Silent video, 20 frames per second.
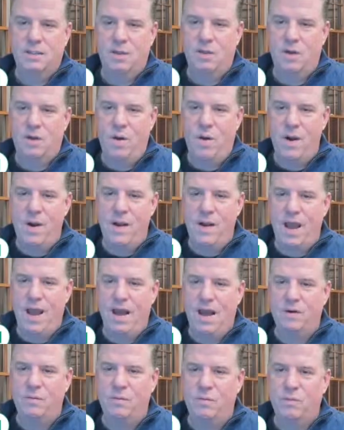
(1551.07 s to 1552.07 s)
So going
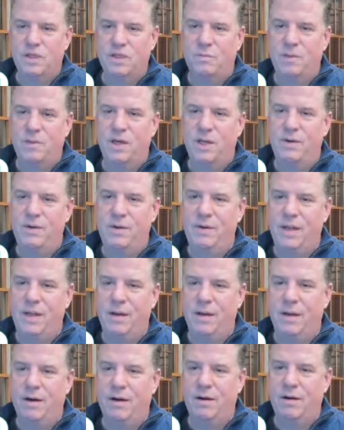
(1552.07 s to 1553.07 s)
down what's below
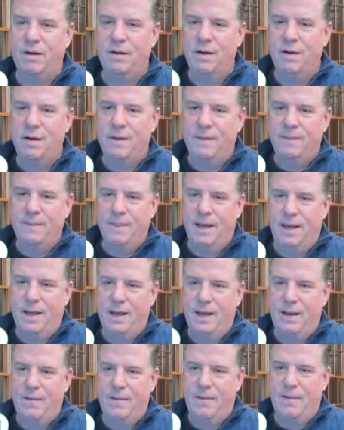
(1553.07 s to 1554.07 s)
here,
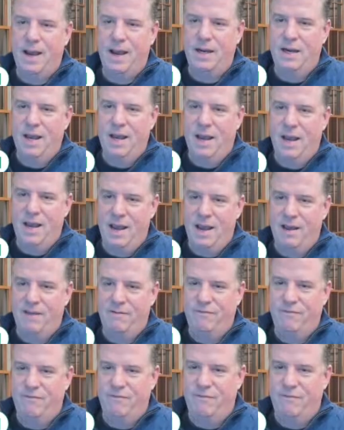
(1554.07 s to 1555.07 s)
I
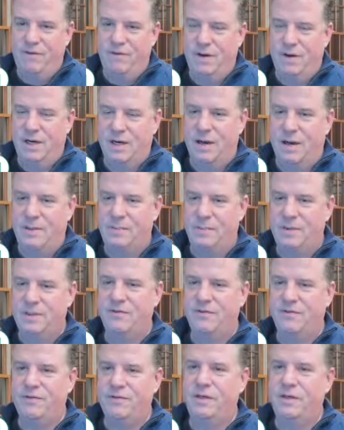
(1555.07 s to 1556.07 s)
have a couple
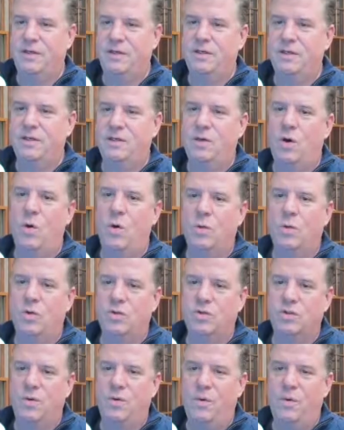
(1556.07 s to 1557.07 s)
different
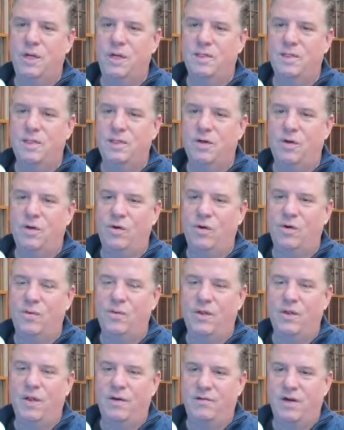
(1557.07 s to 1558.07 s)
totals. So one is a
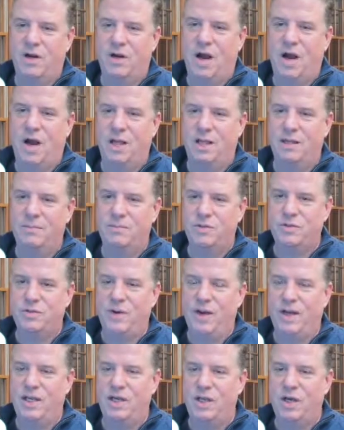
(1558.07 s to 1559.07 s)
total of the column.
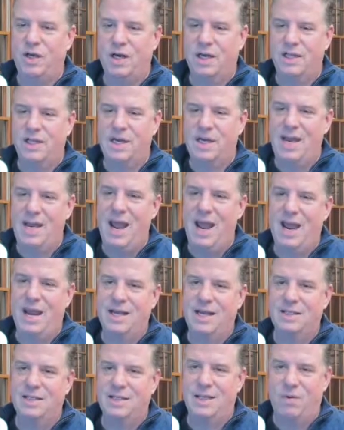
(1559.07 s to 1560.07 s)
So I can look on the
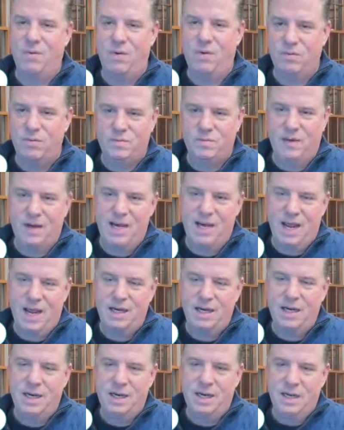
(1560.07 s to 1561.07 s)
day and say, what was my
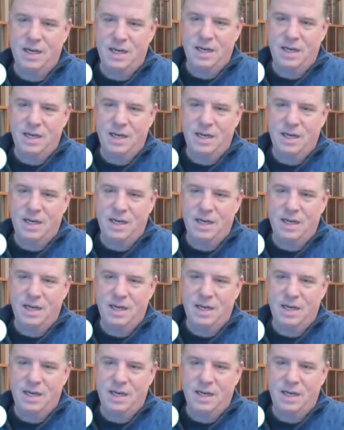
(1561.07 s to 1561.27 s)
net